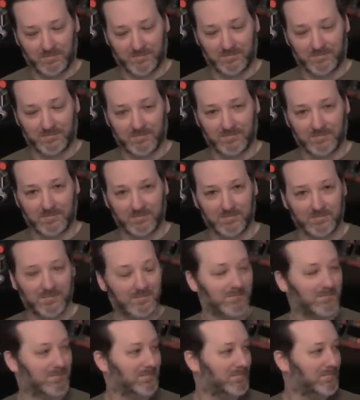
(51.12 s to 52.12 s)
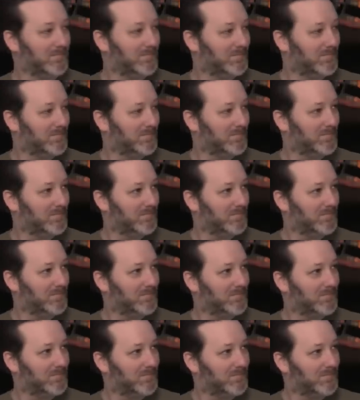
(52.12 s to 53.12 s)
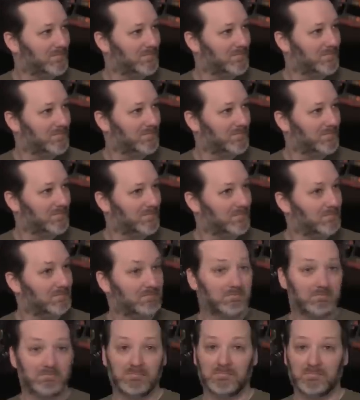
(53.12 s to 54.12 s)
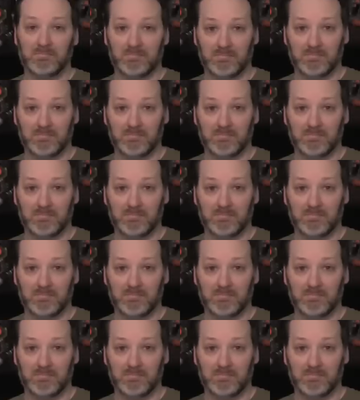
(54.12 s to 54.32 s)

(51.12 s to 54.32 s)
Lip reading: No words are spoken by the person on screen.